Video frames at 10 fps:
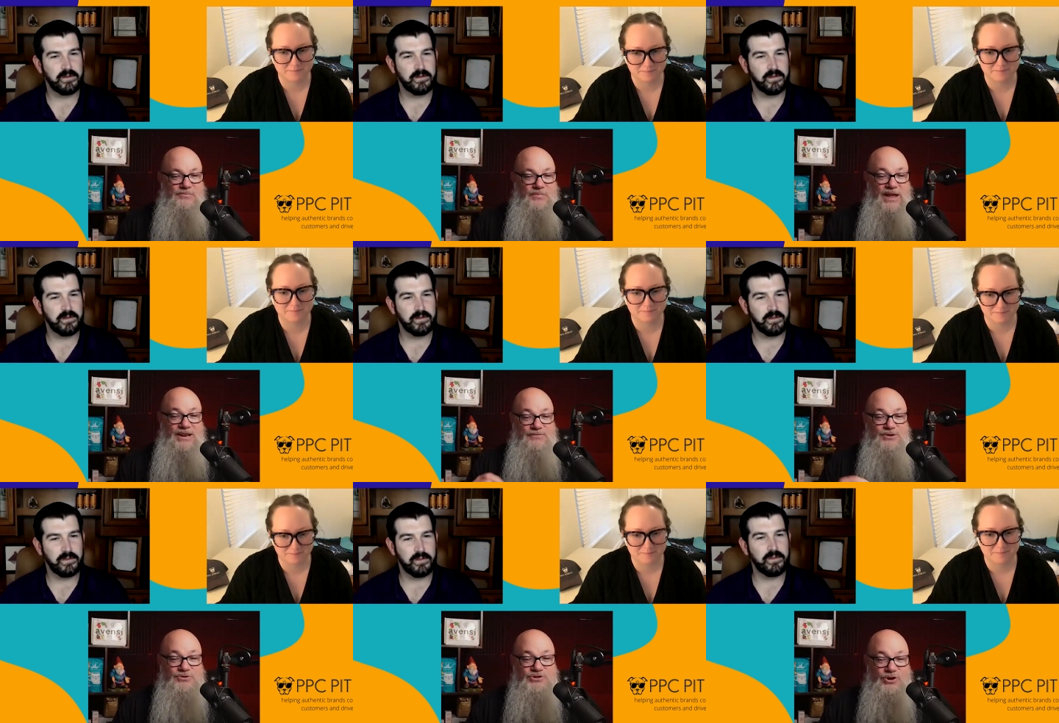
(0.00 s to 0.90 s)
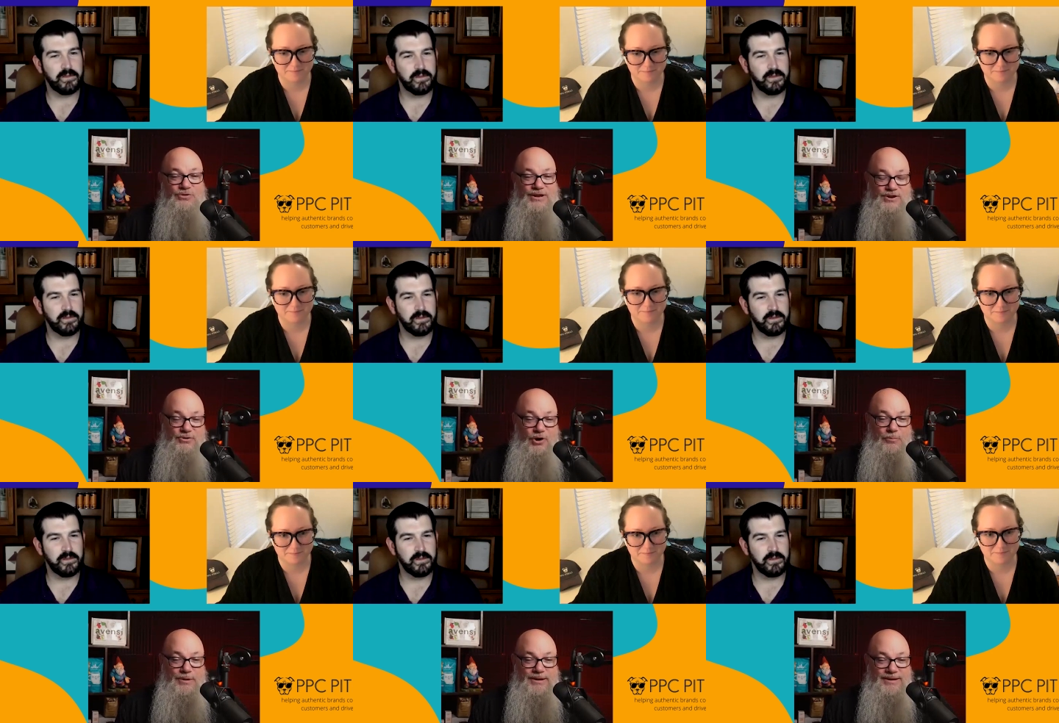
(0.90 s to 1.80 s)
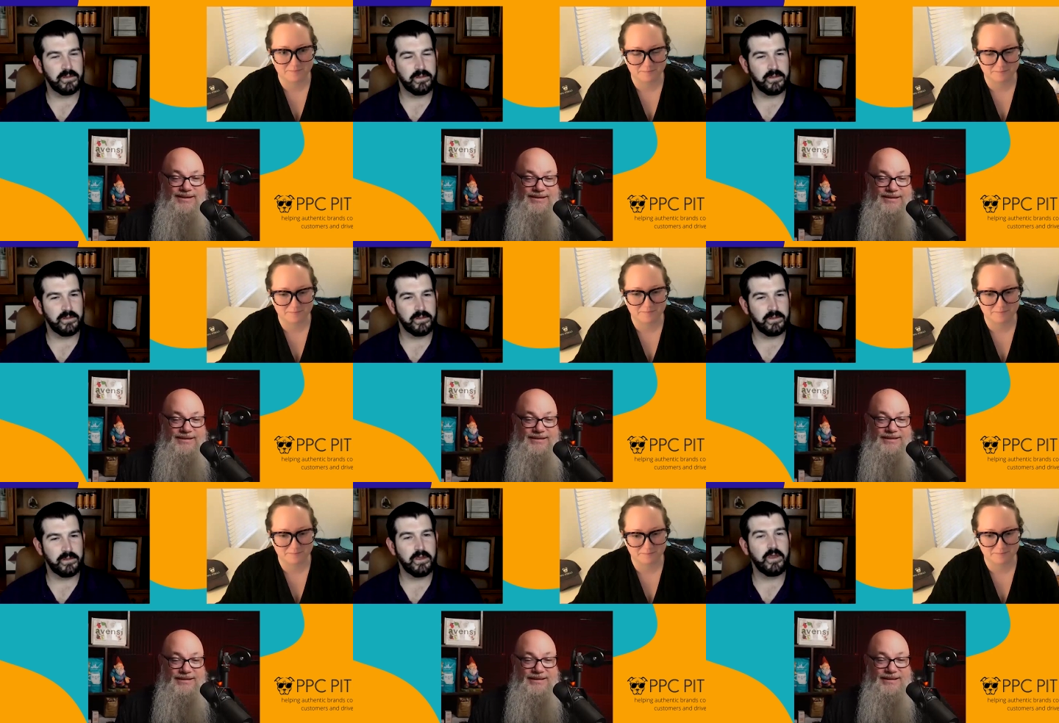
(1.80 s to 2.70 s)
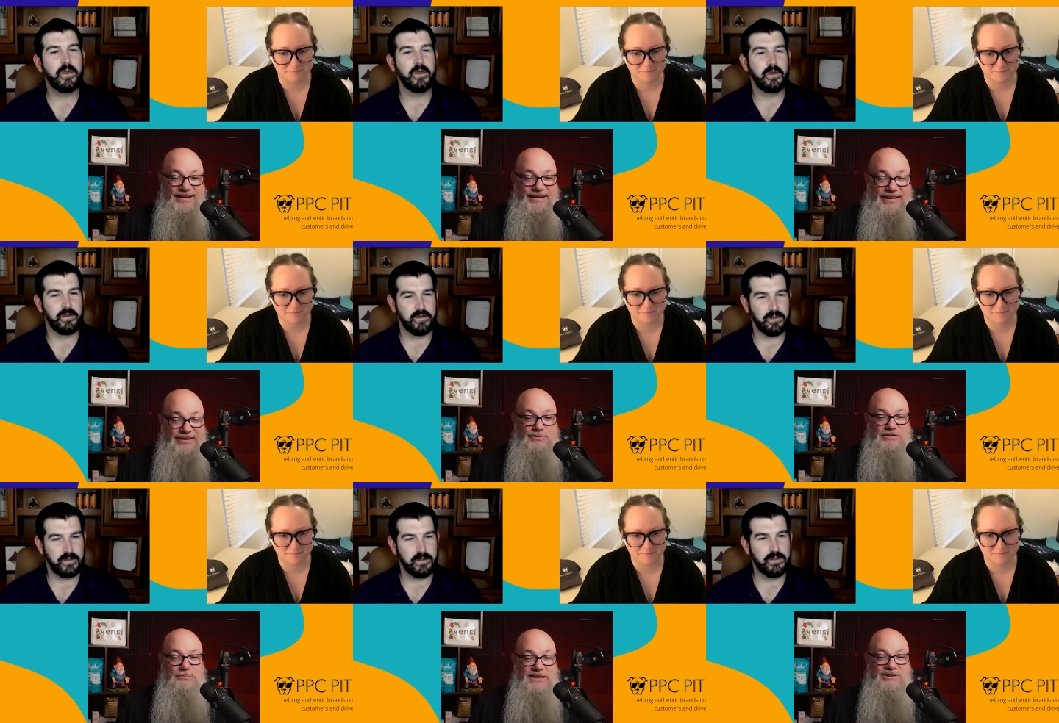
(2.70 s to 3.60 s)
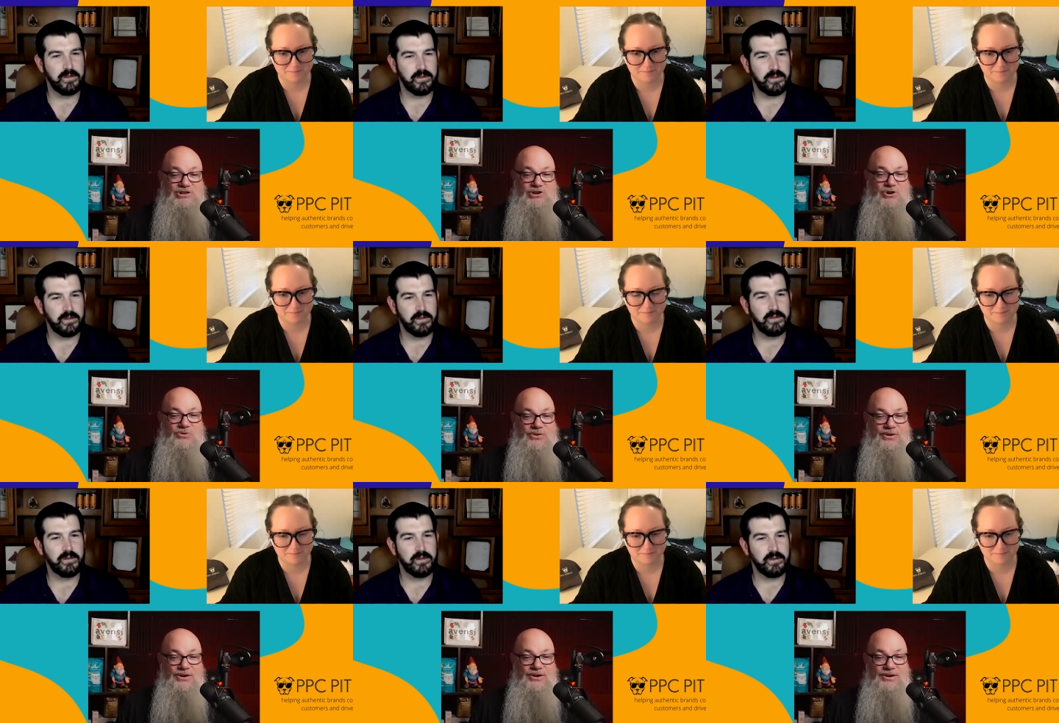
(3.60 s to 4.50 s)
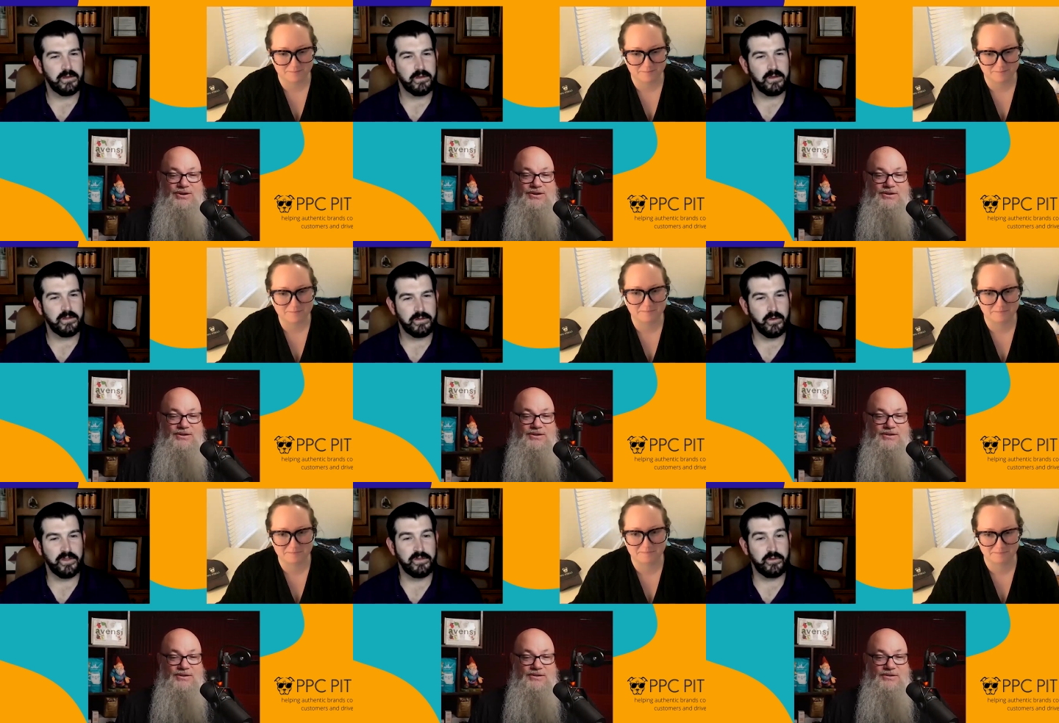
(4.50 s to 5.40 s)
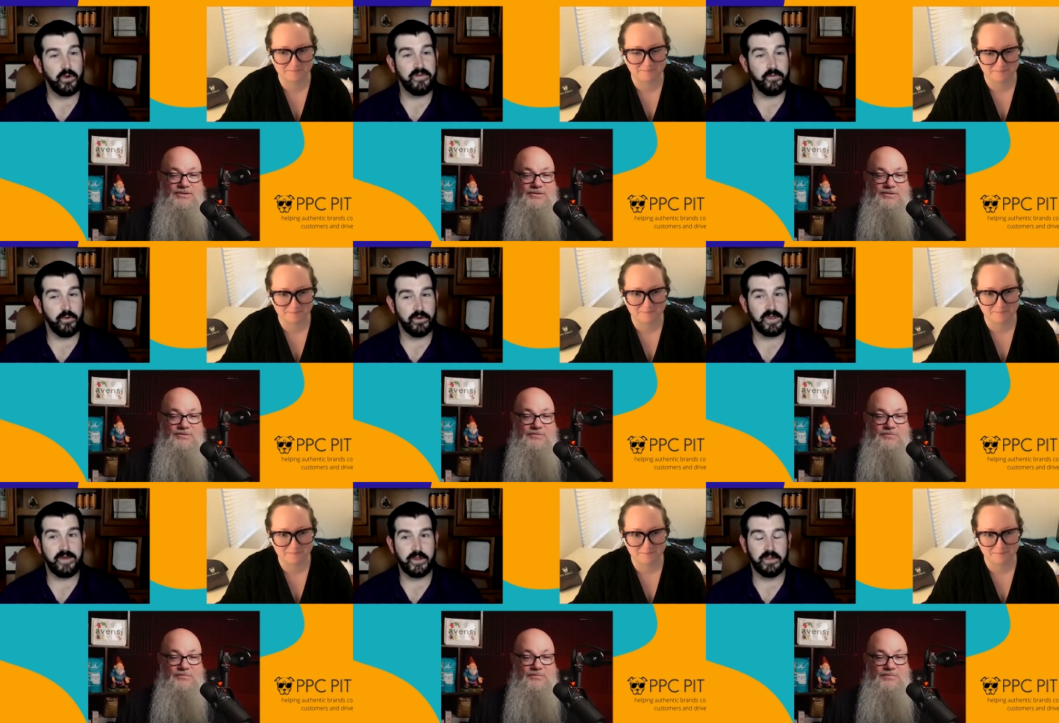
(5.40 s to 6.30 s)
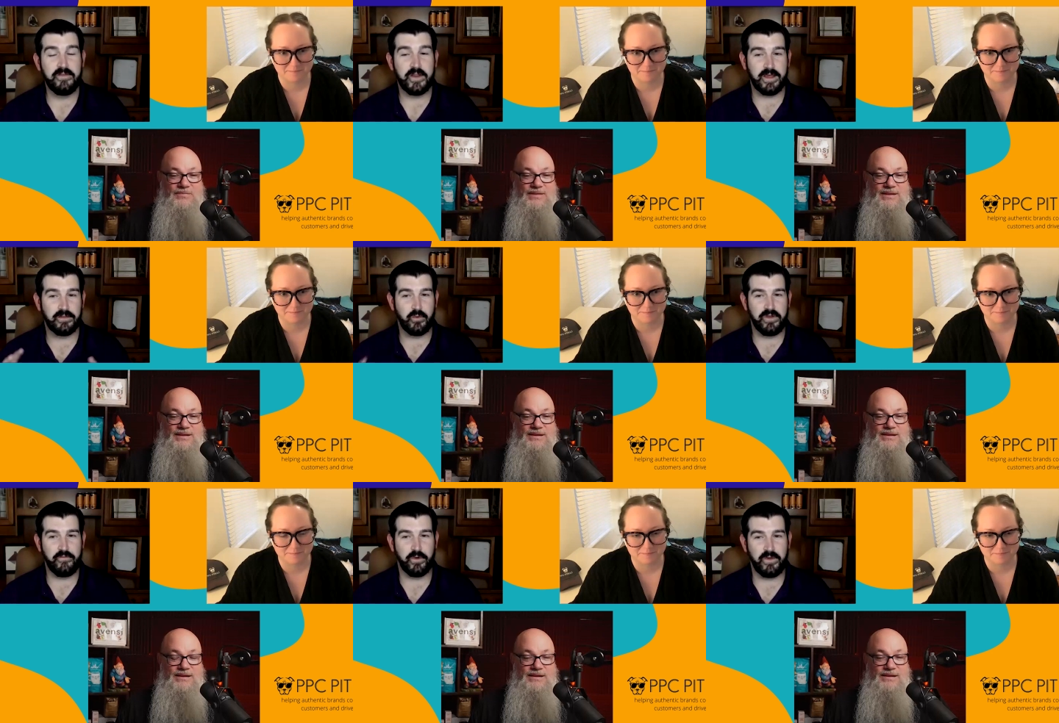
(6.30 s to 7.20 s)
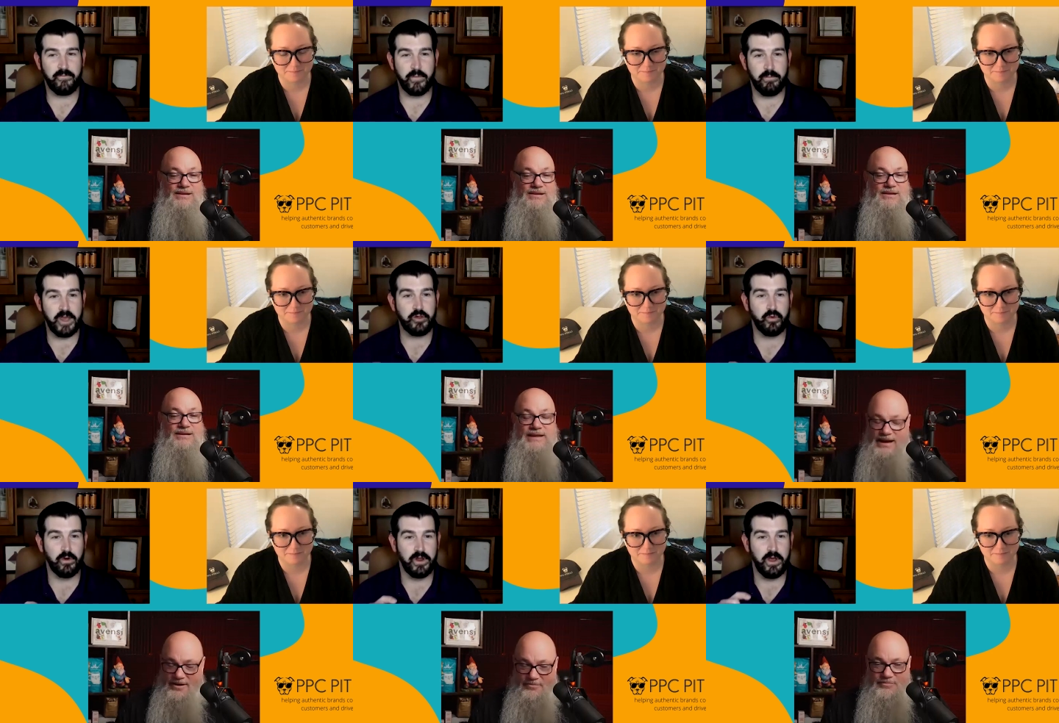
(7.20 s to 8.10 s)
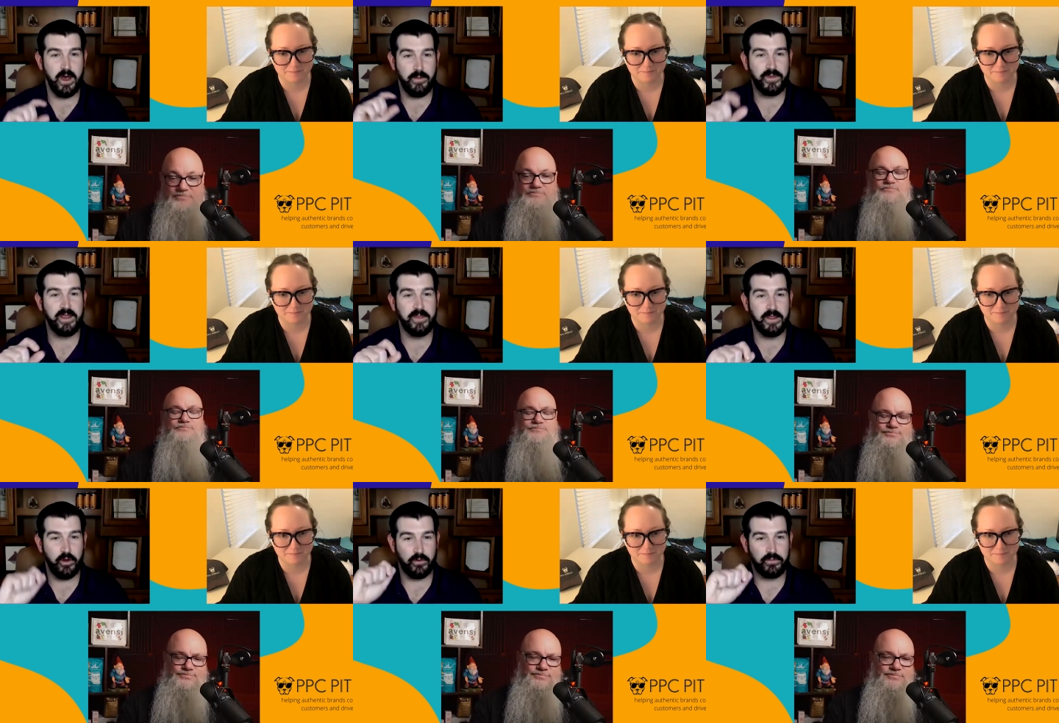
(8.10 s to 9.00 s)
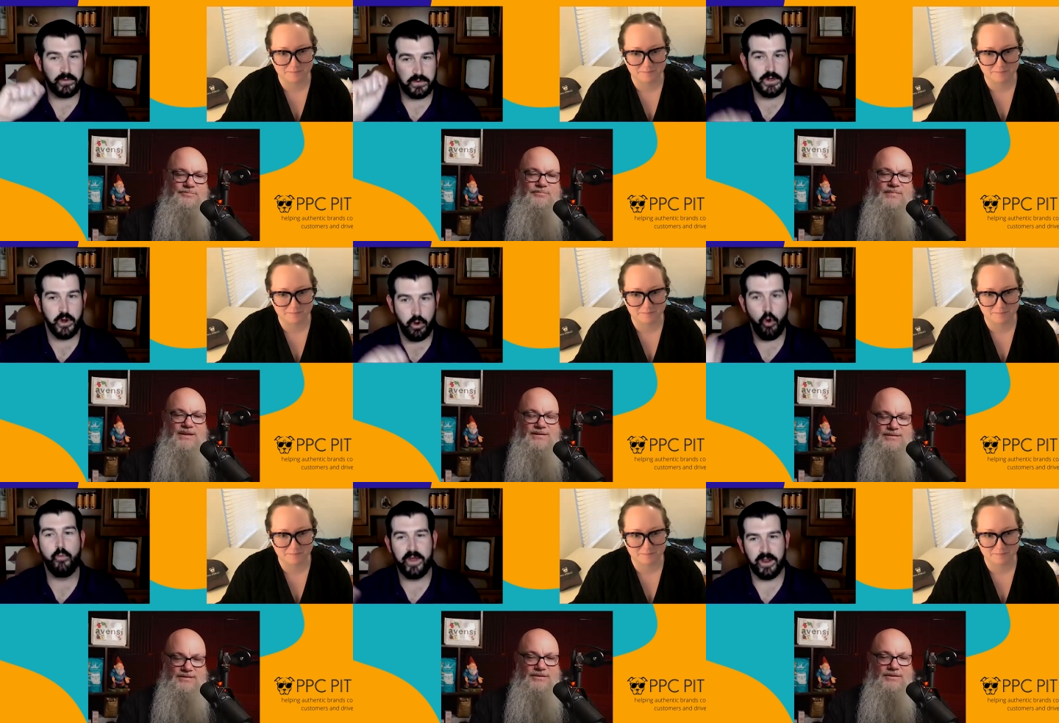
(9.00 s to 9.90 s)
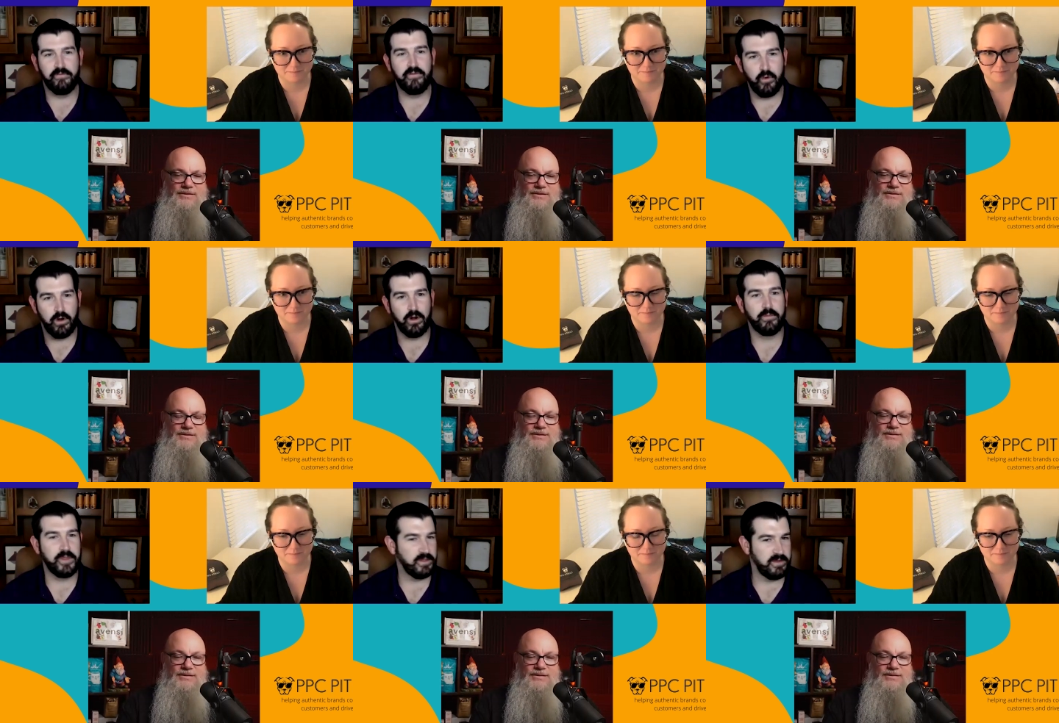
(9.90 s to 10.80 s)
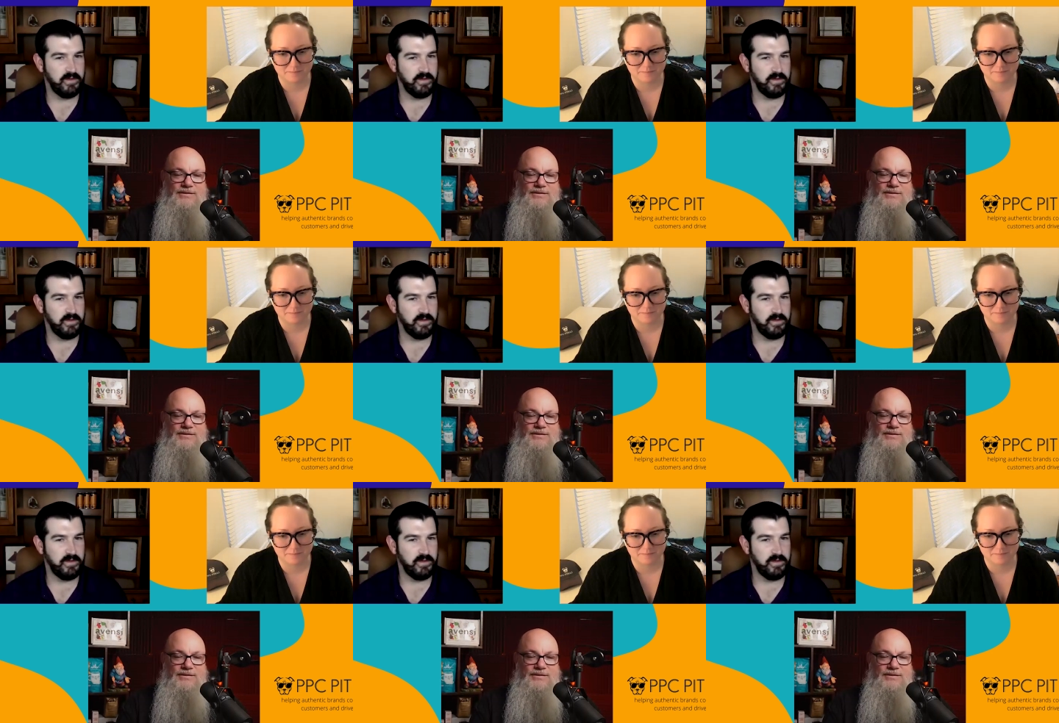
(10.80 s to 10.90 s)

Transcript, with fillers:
Speaker 1: And if you show that you're open, guess what's being shown?
Speaker 2: So it's 24 7. Leave it as 24 7, but make yeah. sure to update that you're you're open for these